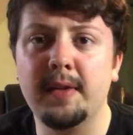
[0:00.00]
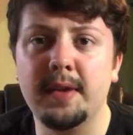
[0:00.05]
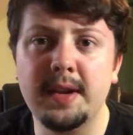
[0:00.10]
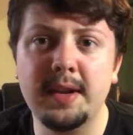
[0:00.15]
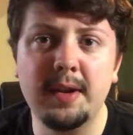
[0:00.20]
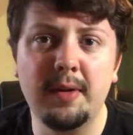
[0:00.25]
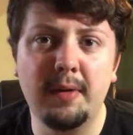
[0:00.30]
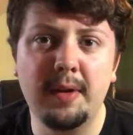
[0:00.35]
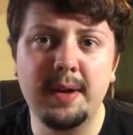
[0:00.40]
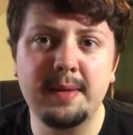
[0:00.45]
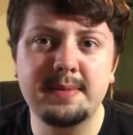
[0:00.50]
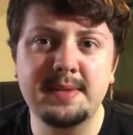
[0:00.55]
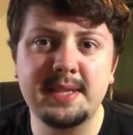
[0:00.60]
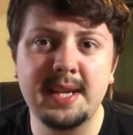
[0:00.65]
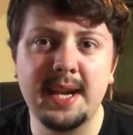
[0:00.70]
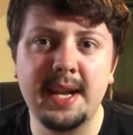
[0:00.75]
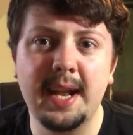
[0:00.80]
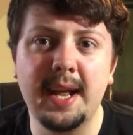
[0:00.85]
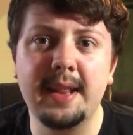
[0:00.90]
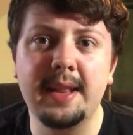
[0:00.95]
You know what I'm
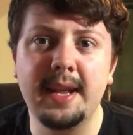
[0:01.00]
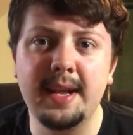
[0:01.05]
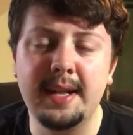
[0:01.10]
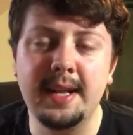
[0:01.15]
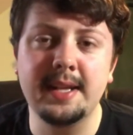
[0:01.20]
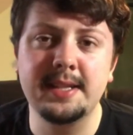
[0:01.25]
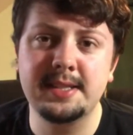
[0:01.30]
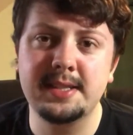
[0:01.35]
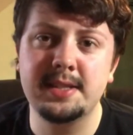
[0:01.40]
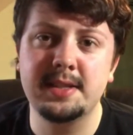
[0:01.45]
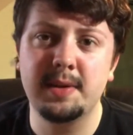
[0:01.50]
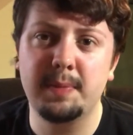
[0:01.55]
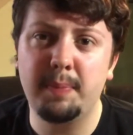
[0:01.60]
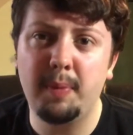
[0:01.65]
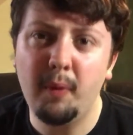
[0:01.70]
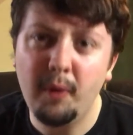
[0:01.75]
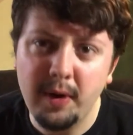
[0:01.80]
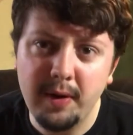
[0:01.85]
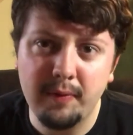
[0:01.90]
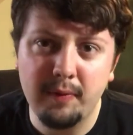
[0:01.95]
saying? I think that's the
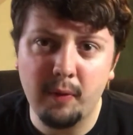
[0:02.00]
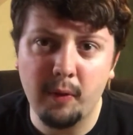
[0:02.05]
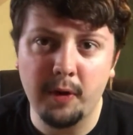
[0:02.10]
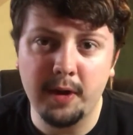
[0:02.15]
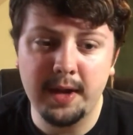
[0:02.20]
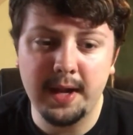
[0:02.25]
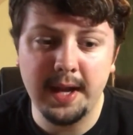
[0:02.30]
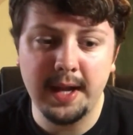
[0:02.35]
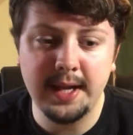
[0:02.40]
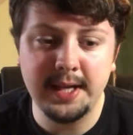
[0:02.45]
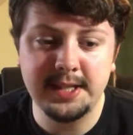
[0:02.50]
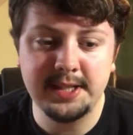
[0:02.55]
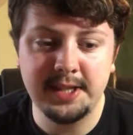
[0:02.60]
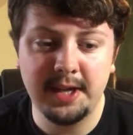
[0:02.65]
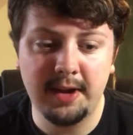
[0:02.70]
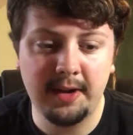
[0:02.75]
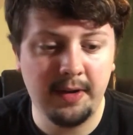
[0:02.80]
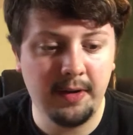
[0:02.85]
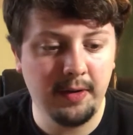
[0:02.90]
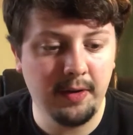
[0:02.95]
point of 4K, so
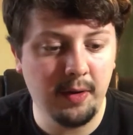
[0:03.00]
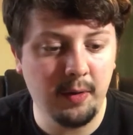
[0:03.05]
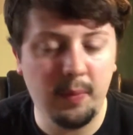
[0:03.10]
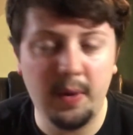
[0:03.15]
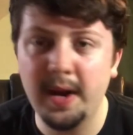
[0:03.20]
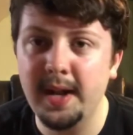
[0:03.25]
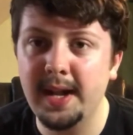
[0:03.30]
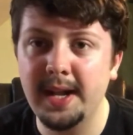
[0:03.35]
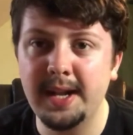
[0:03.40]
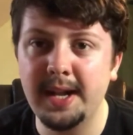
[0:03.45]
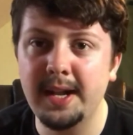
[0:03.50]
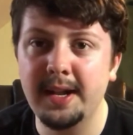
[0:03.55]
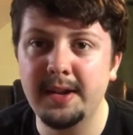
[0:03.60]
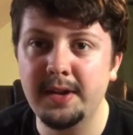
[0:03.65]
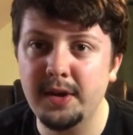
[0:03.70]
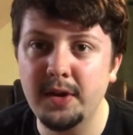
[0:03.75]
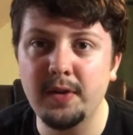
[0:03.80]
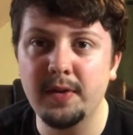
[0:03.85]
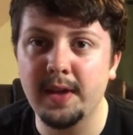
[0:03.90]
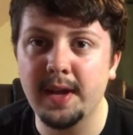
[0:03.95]
I don't know why they didn't
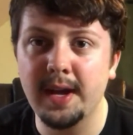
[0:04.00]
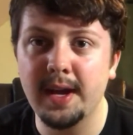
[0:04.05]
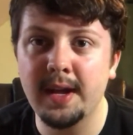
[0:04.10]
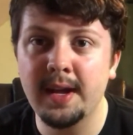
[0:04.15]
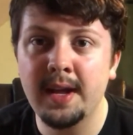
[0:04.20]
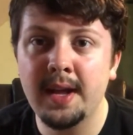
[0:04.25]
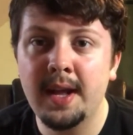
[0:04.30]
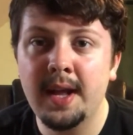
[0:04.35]
do that.